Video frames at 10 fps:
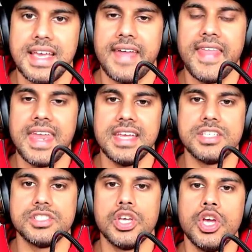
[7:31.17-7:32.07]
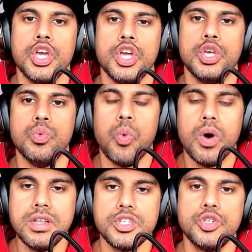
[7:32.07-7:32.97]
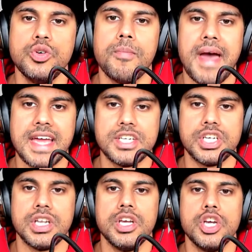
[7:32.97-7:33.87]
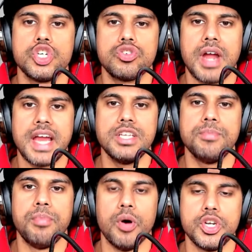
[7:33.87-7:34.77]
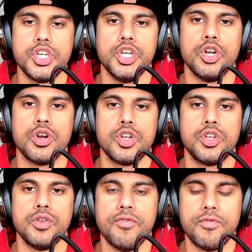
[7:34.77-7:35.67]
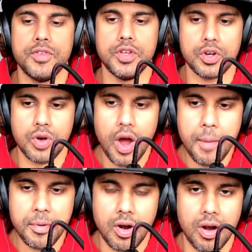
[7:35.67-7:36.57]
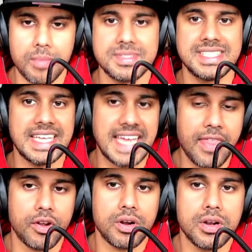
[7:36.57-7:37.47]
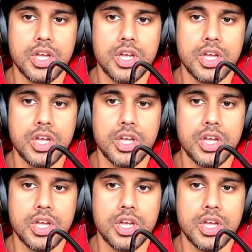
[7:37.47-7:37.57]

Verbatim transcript: and that is you want to imagine trying to put your your upper arms together.